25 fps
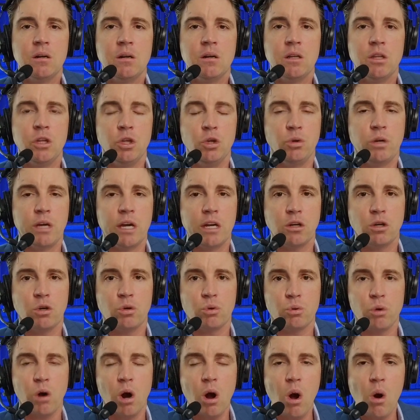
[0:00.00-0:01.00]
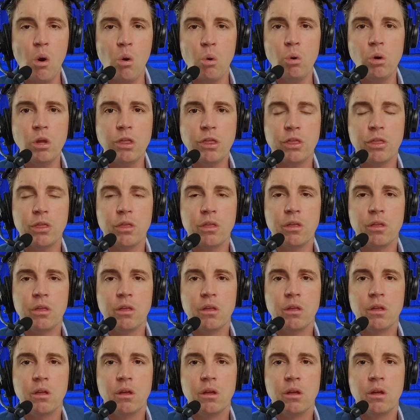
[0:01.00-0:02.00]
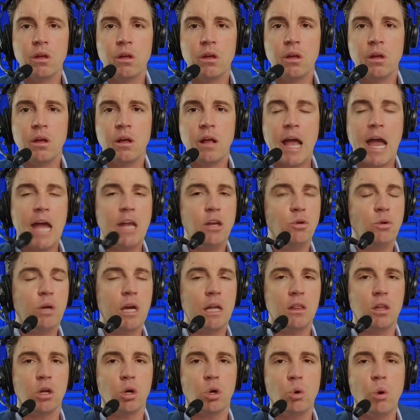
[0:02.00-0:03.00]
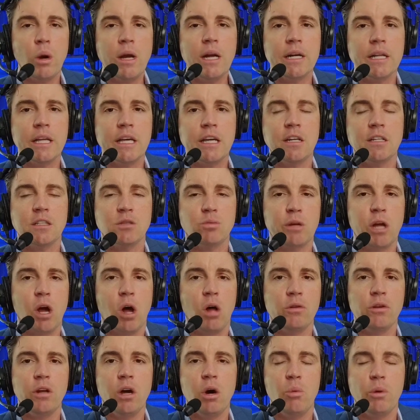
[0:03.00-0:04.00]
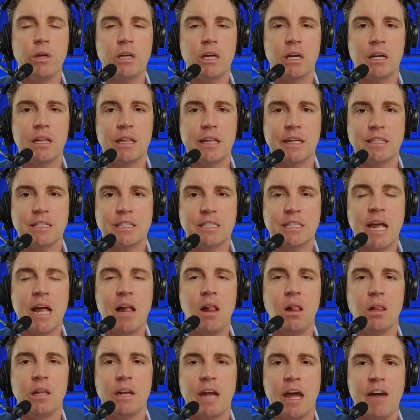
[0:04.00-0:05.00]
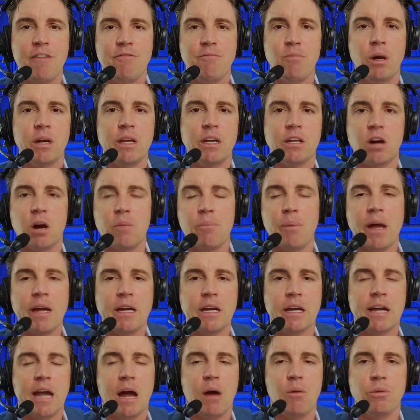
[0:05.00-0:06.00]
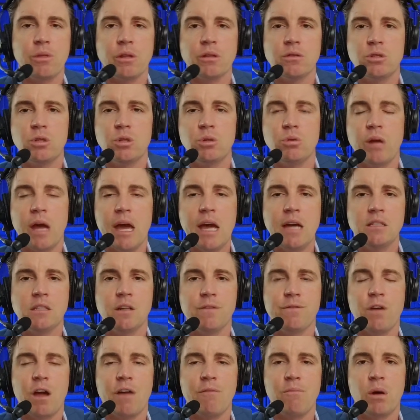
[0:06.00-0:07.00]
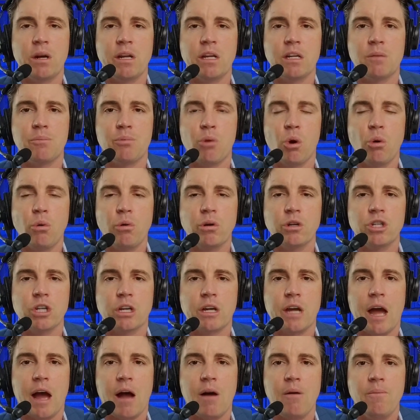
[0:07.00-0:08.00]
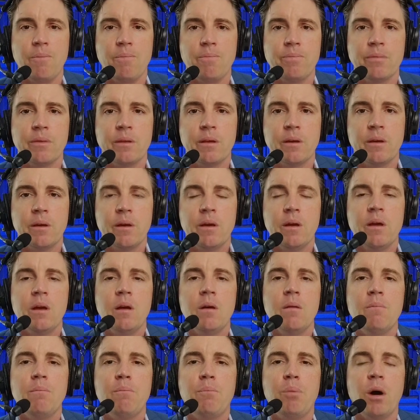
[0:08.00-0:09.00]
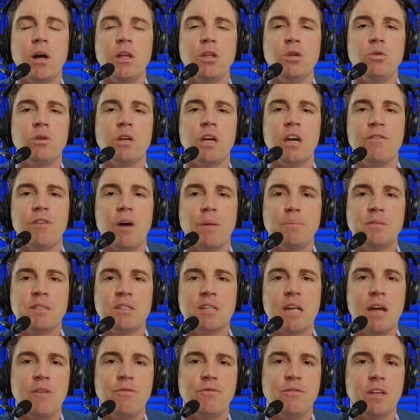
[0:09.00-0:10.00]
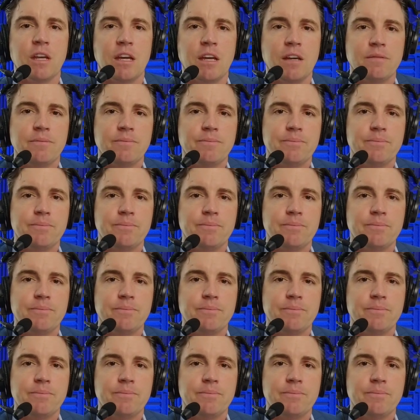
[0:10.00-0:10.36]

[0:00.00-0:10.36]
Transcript: You get growth and you get liquidity because we all know we can click sell and have money in our bank account within two days if you have money in a brokerage account, but you give up safety.